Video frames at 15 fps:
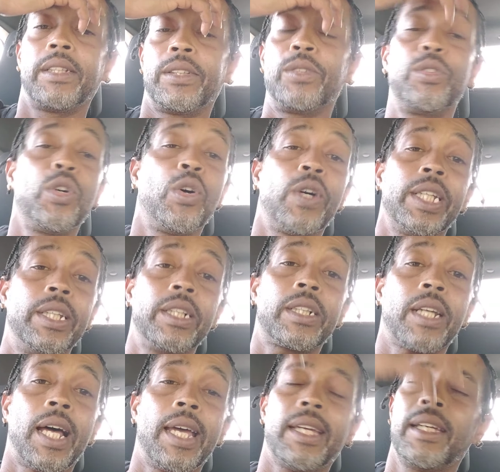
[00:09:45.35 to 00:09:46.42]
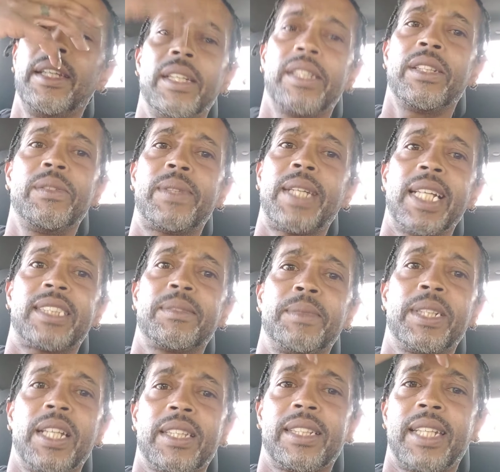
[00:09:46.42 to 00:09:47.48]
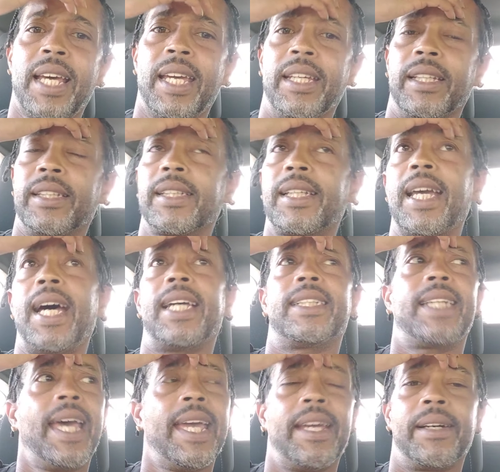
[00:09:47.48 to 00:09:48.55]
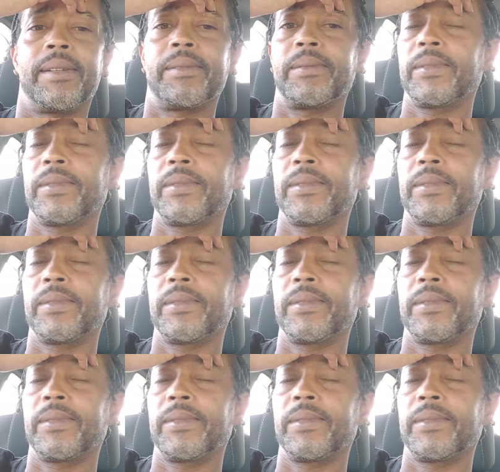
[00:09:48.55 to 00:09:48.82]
You know what he look like? You catch him another day. God damn.